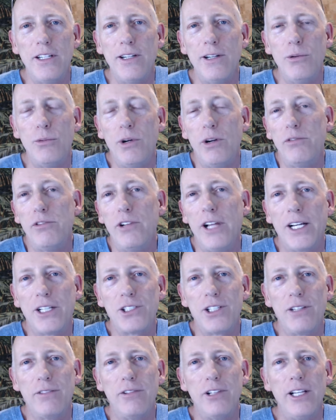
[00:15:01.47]
and
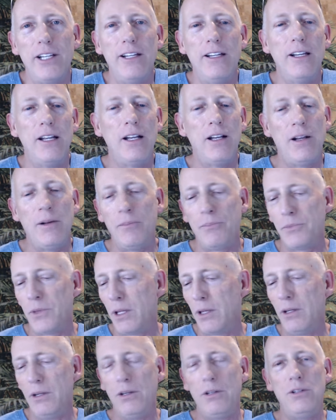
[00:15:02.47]
reflexively
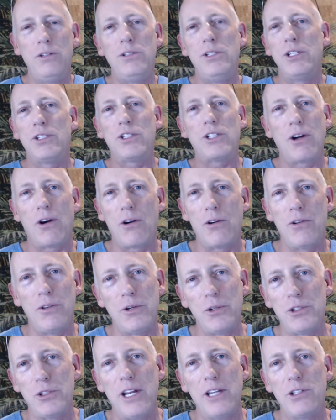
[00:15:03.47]
discard
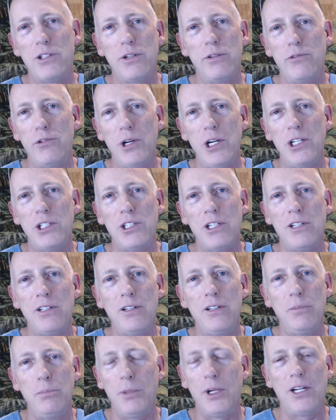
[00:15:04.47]
their sense of reason
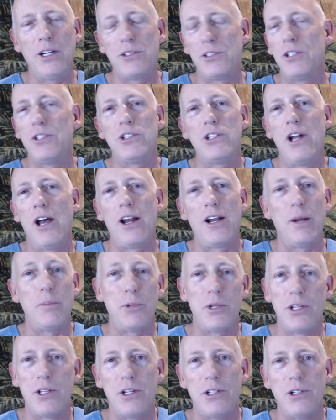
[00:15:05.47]
because it's not up
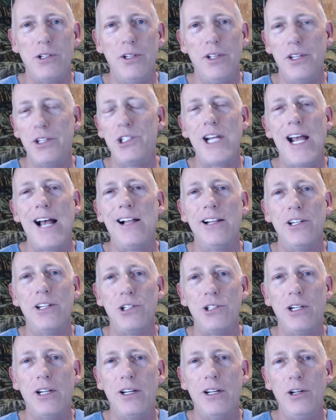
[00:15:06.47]
to the
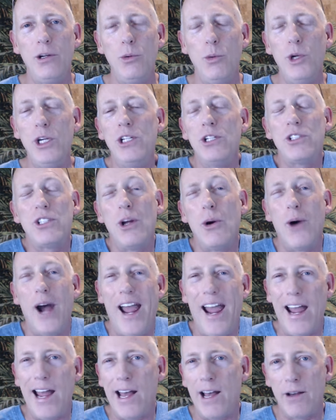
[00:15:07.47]
challenge. We just don't
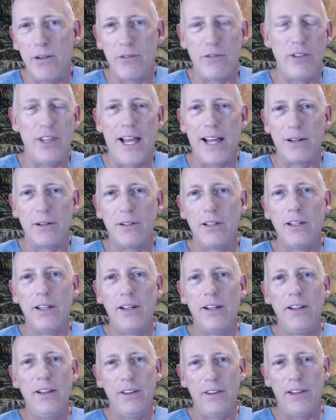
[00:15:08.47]
have that
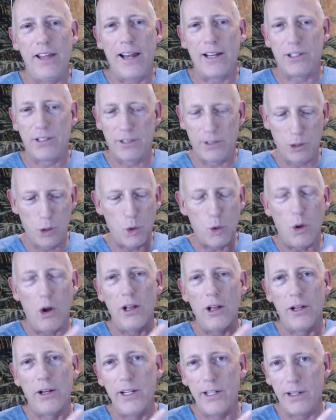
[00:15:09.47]

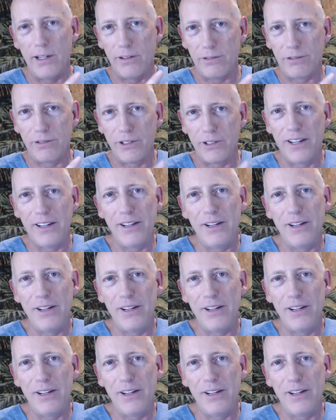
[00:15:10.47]
quality of